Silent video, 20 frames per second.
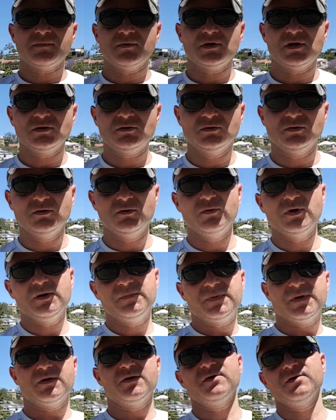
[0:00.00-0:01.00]
I'm gonna do
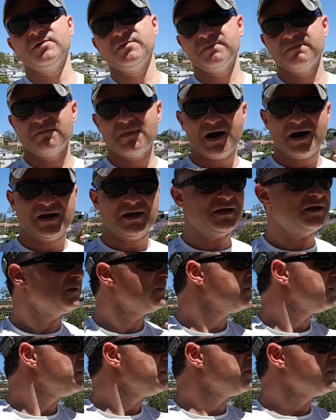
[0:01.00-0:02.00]
will be my
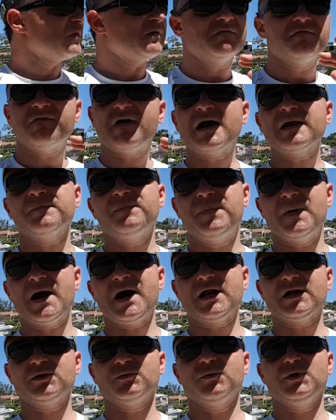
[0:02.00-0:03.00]
fun
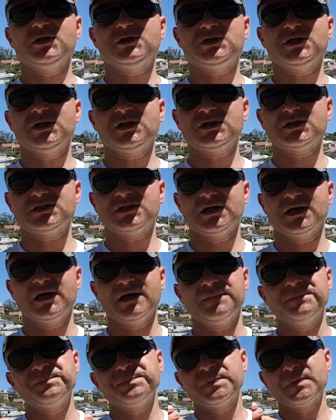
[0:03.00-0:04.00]
part, which is
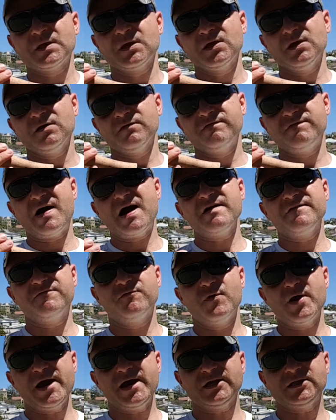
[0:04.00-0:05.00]
the
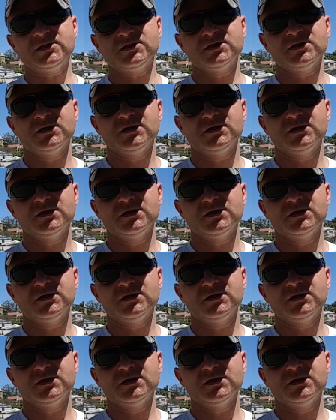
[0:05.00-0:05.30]
5 weight